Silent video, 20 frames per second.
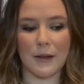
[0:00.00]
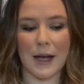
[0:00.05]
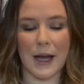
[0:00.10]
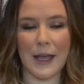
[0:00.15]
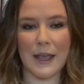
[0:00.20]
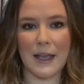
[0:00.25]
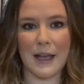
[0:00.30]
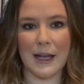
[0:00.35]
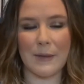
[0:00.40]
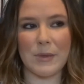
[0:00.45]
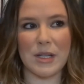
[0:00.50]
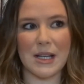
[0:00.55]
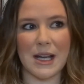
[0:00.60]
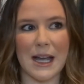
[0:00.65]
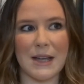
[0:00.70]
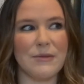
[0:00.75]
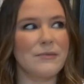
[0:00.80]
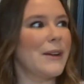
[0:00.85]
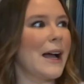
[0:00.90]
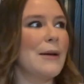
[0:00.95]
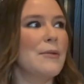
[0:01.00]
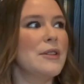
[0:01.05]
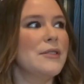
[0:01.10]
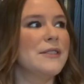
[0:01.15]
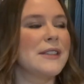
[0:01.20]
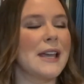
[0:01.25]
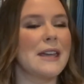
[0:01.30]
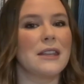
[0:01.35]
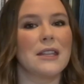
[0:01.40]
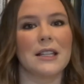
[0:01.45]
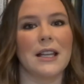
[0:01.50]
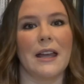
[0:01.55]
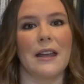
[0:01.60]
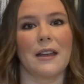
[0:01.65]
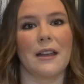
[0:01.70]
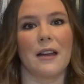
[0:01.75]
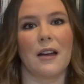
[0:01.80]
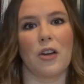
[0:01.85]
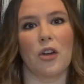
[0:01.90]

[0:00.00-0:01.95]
I would say that like